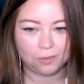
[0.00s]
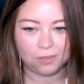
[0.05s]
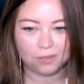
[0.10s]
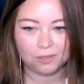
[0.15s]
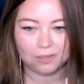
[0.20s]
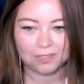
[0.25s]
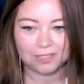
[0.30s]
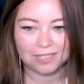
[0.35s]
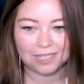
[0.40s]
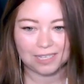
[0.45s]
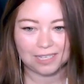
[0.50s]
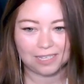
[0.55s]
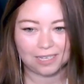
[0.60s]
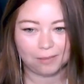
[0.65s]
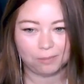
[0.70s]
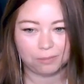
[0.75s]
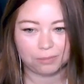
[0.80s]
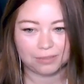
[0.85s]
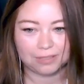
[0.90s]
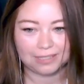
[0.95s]
tree roots
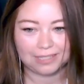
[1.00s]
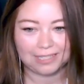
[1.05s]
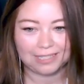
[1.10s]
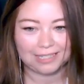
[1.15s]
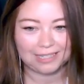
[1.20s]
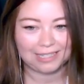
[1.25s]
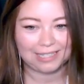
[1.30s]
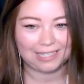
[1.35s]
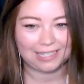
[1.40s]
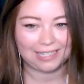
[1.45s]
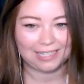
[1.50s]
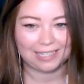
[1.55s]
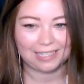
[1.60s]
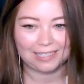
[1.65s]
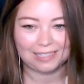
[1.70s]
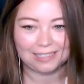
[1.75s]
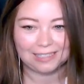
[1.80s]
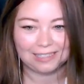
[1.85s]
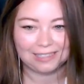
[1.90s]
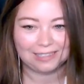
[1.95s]
can
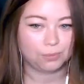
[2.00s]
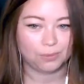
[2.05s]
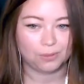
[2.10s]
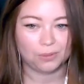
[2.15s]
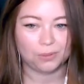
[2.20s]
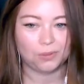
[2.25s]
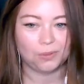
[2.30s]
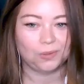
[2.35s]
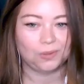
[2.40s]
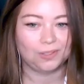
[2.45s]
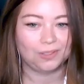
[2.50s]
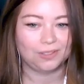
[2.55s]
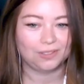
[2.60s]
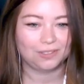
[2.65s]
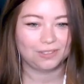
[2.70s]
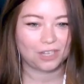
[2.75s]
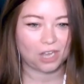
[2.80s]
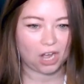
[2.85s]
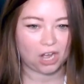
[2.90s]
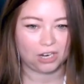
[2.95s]
completely uproot
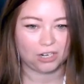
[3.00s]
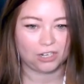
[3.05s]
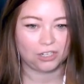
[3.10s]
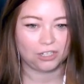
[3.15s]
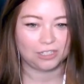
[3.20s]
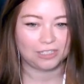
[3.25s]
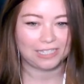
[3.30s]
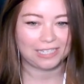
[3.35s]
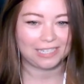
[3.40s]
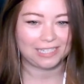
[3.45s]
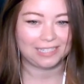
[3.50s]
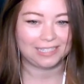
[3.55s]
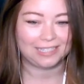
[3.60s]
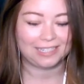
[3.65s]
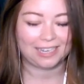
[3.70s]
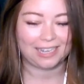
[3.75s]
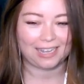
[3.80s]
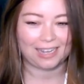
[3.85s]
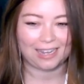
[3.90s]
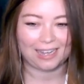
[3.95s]
concrete.
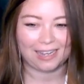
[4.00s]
